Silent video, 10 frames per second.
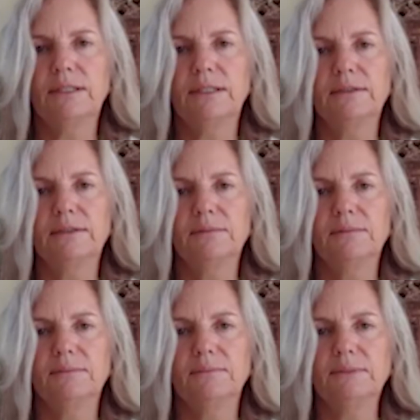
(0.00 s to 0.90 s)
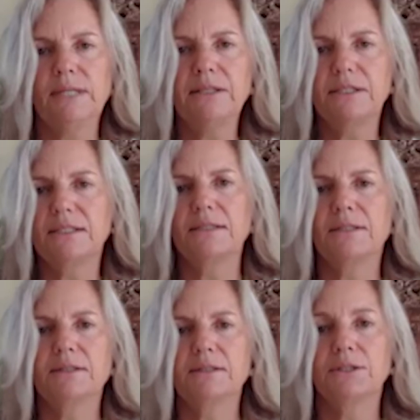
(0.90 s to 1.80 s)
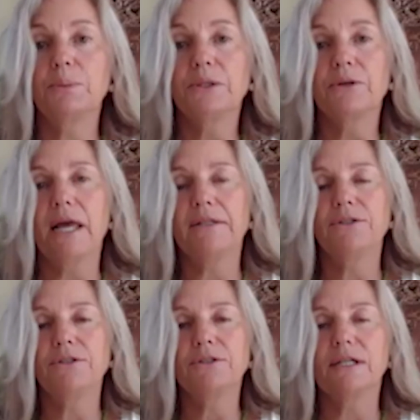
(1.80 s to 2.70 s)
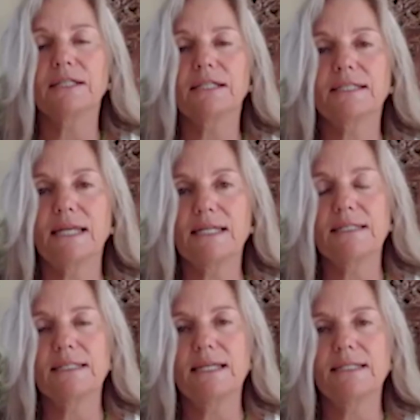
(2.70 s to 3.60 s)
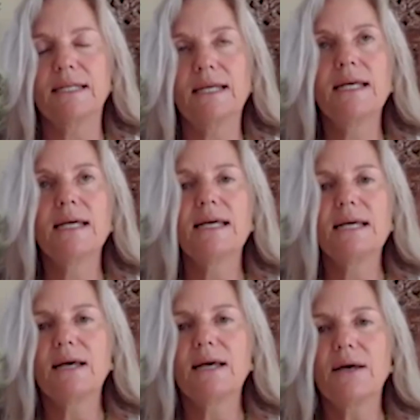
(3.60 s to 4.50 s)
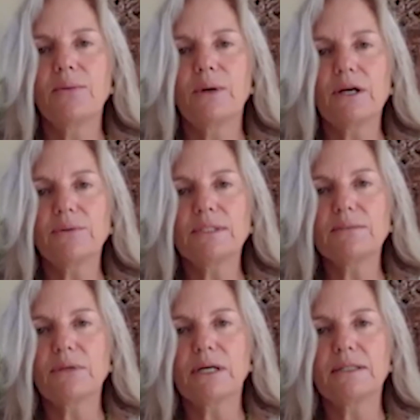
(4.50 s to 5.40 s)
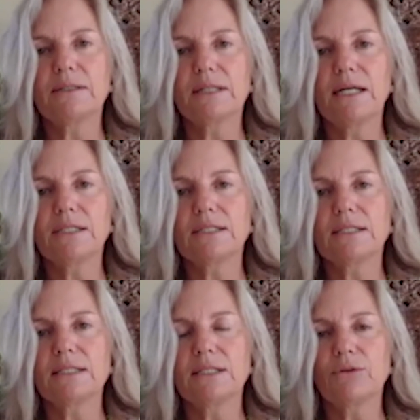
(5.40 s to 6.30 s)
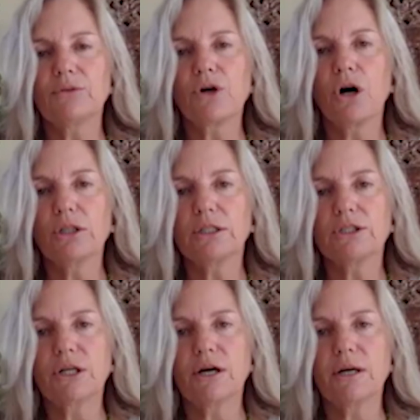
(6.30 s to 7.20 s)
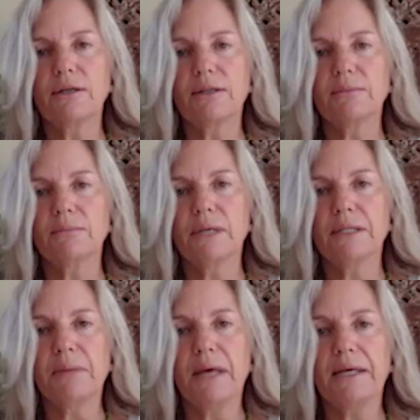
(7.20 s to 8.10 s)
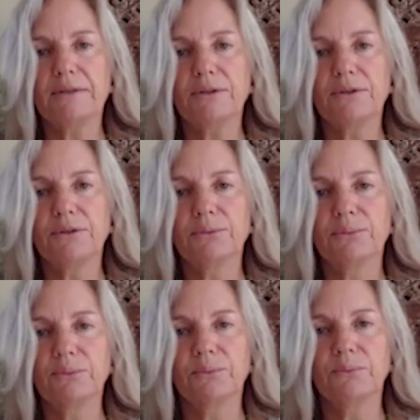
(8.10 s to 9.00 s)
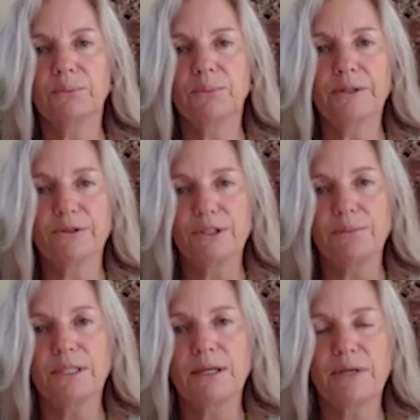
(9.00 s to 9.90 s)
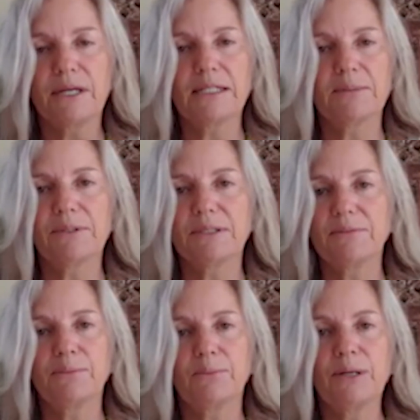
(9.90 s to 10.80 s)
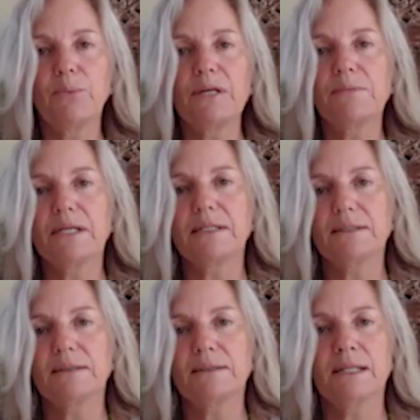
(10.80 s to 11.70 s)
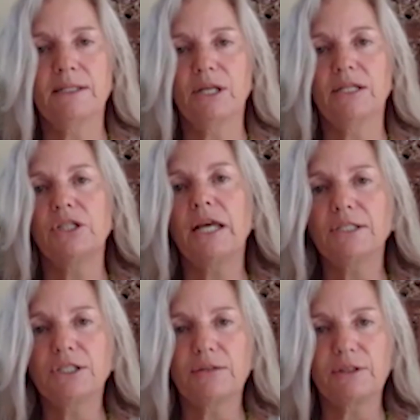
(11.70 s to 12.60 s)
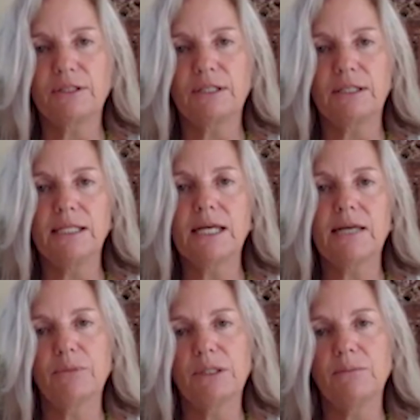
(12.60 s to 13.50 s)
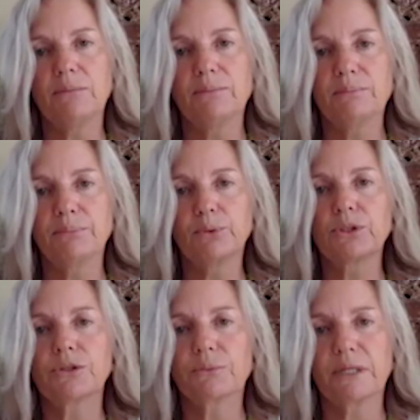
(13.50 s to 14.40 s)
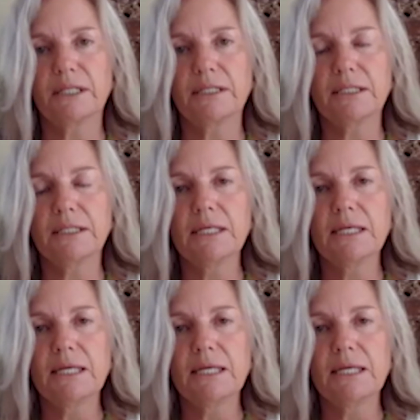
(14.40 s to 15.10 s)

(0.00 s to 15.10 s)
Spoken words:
had this superior attitude, like I said. And then when I was in my last year of college, I met a man who went on to become my husband. And when we met, it changed everything. He gave me books to read